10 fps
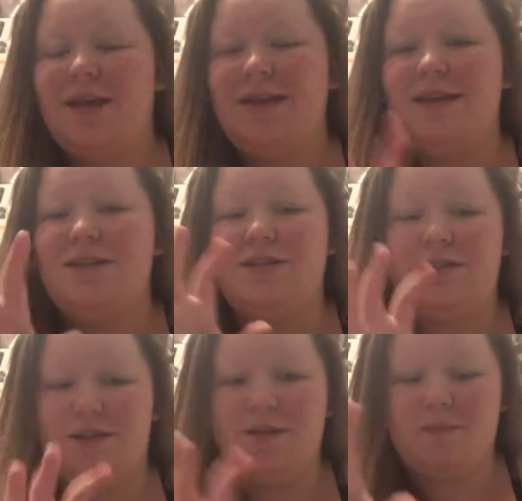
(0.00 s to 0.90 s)
and like
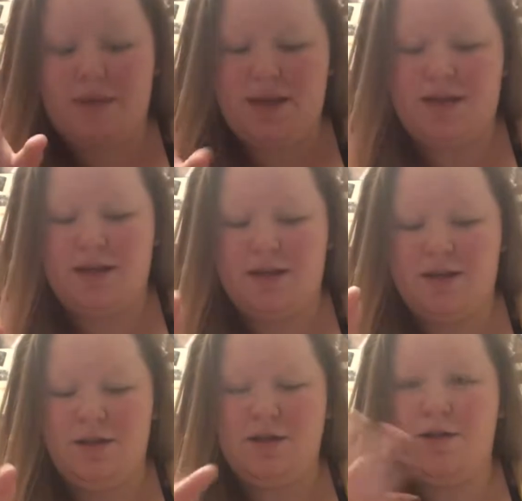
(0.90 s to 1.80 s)
start being
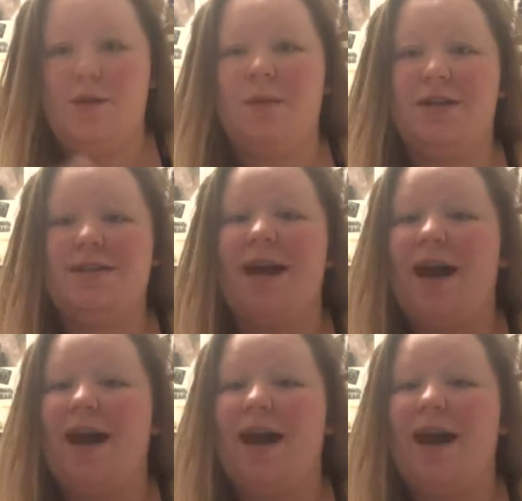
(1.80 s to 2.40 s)
the person